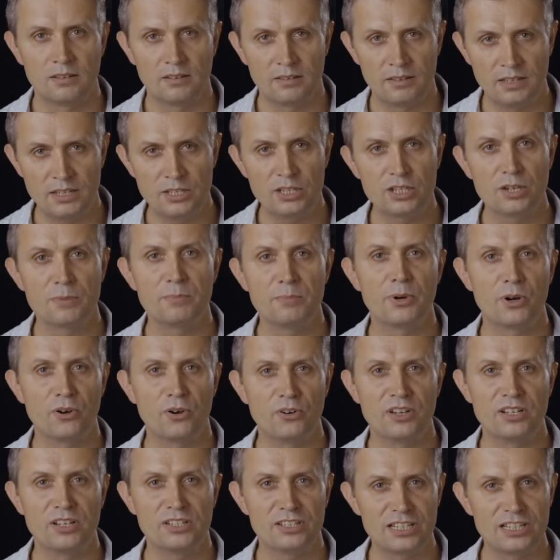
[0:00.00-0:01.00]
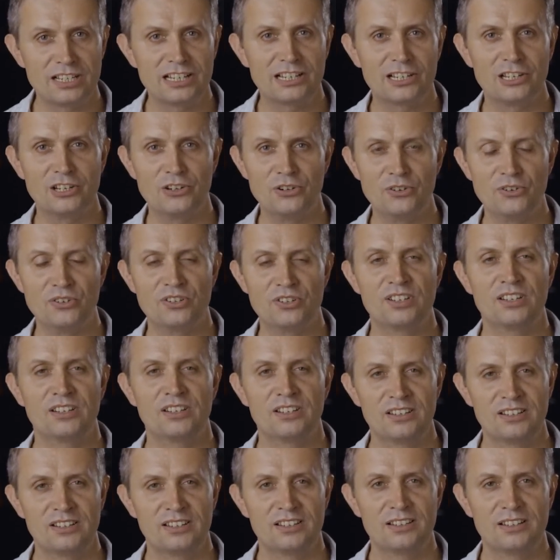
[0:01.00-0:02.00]
These components include
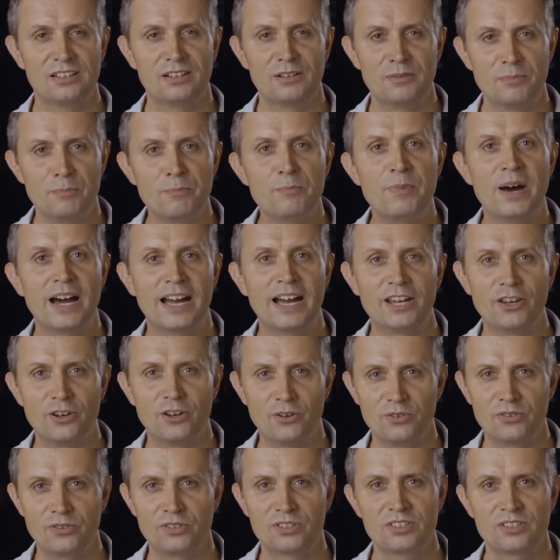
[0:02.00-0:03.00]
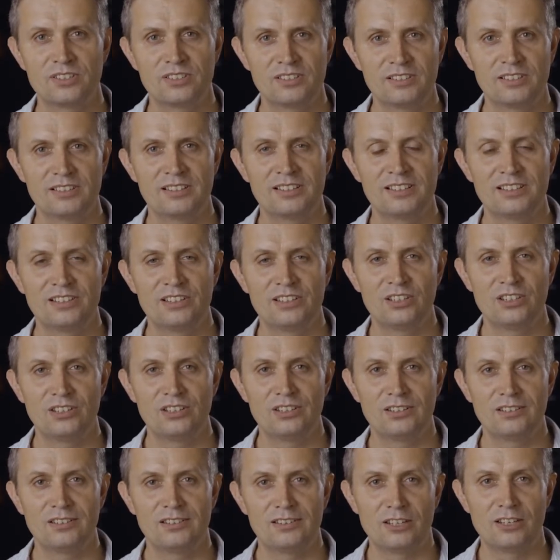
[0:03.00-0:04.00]
bios.
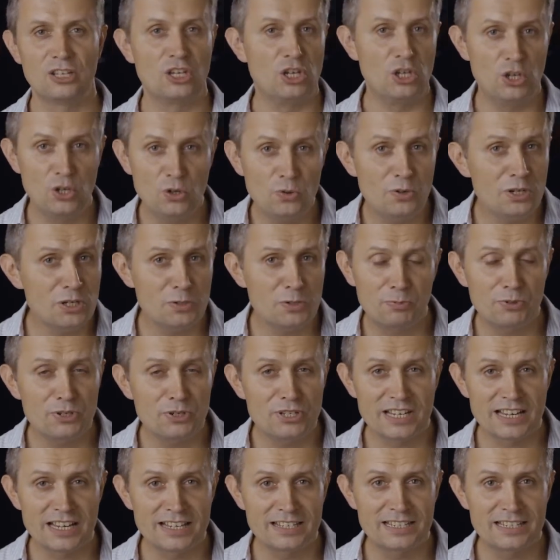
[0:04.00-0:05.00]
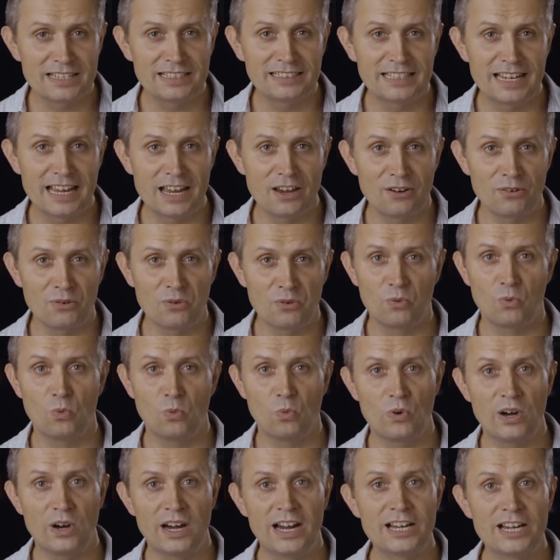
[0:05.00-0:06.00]
Who is presenting now?
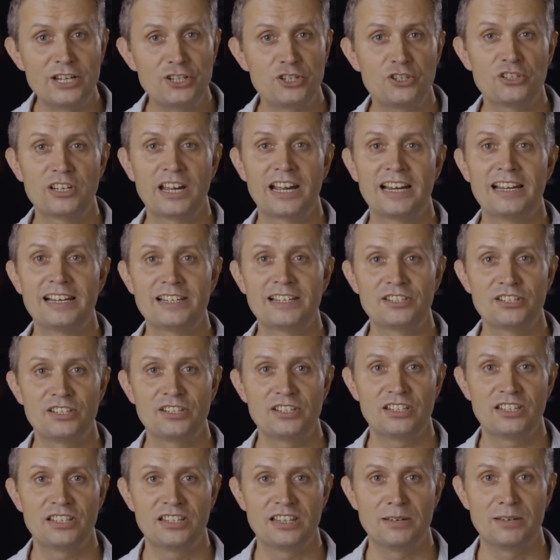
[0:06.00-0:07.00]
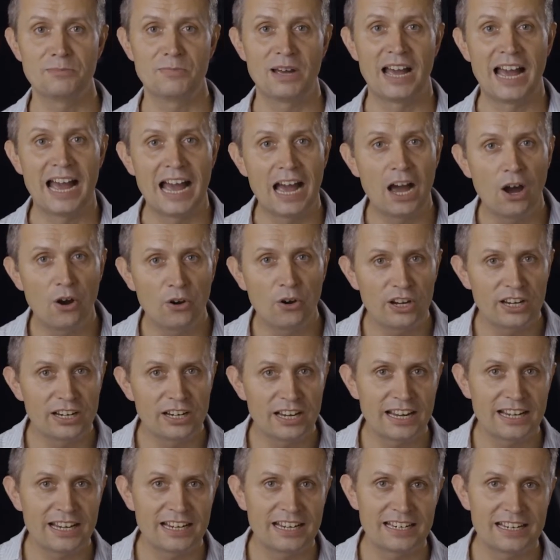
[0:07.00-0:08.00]
Why should I listen to them? How can
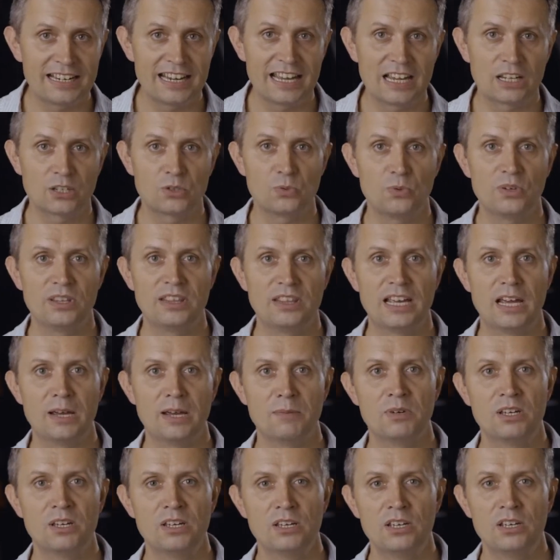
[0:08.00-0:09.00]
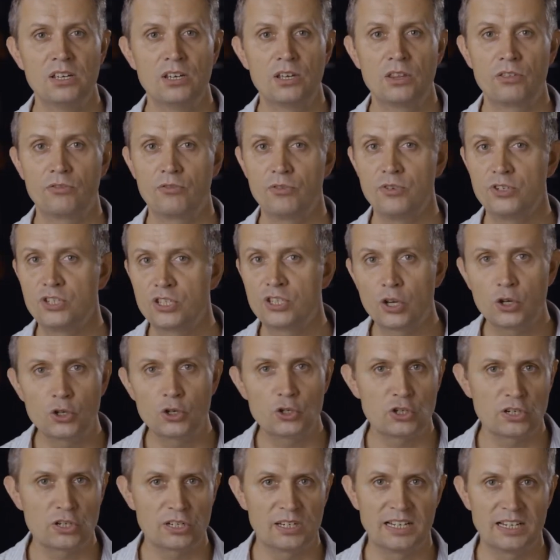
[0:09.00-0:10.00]
I connect with them through
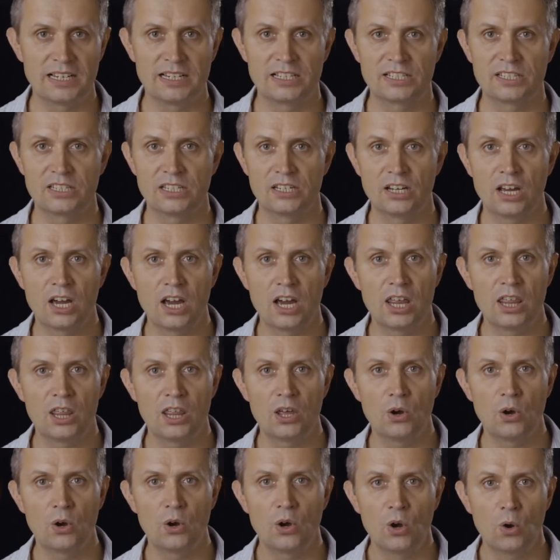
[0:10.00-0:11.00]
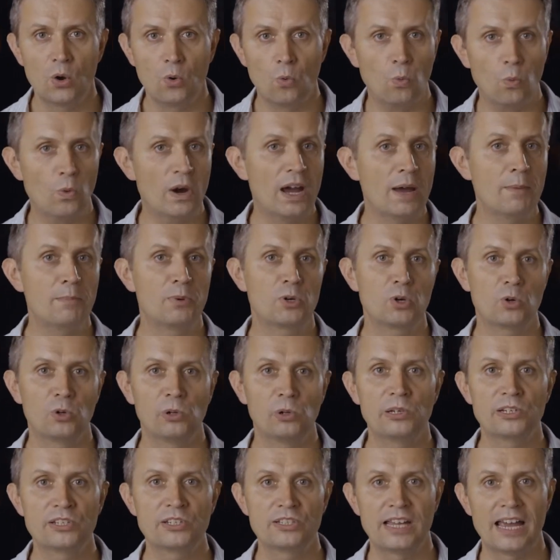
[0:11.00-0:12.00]
social links and other web
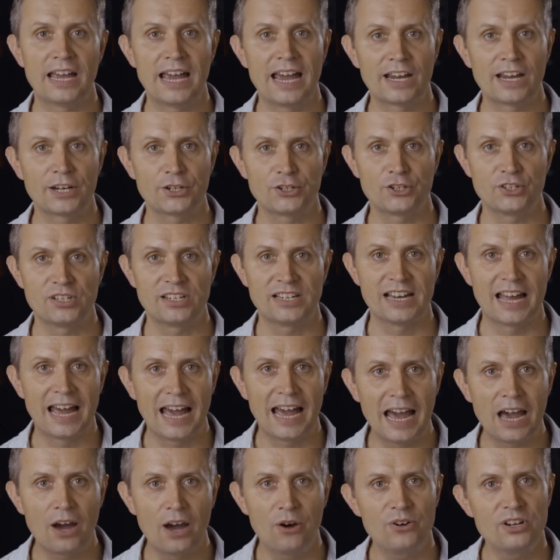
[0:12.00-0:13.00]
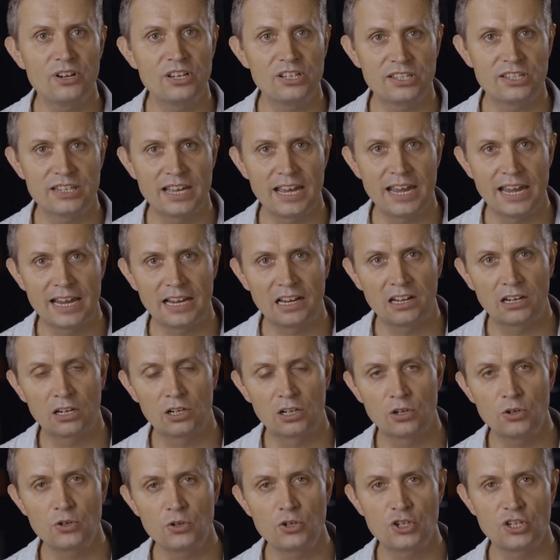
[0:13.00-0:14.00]
calls to action? And how does their
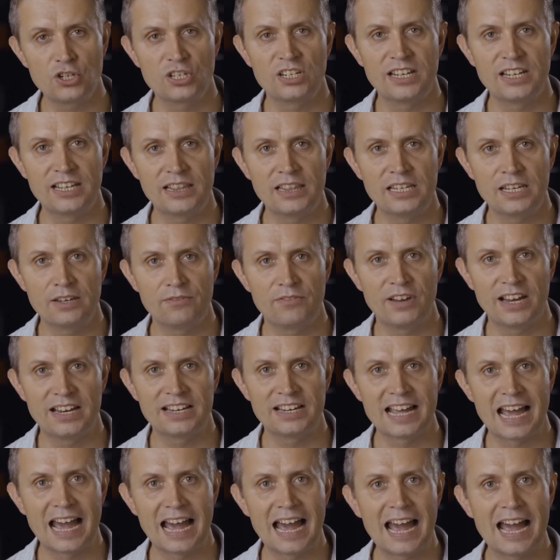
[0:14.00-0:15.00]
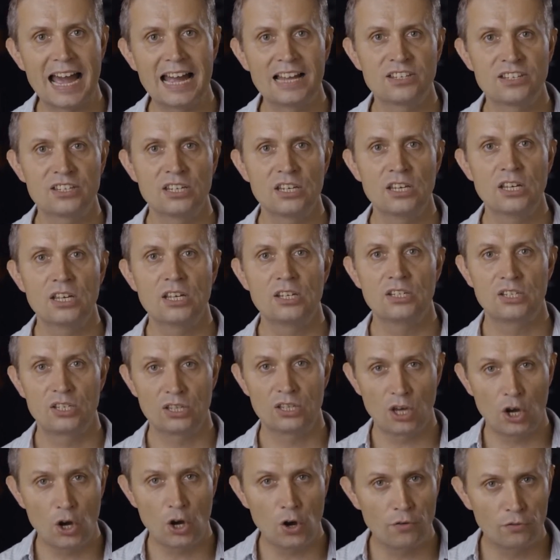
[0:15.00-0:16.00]
inclusion in the event add to
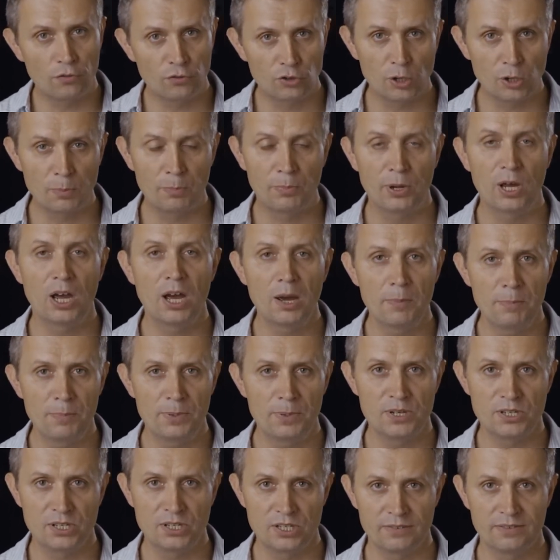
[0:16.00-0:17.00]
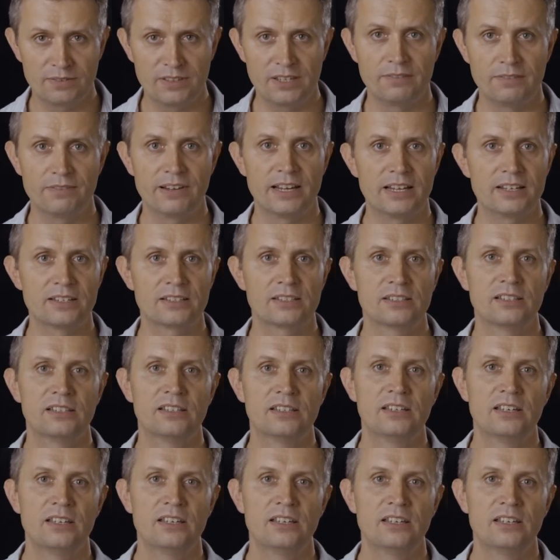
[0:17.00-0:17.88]
the overall purpose of the event?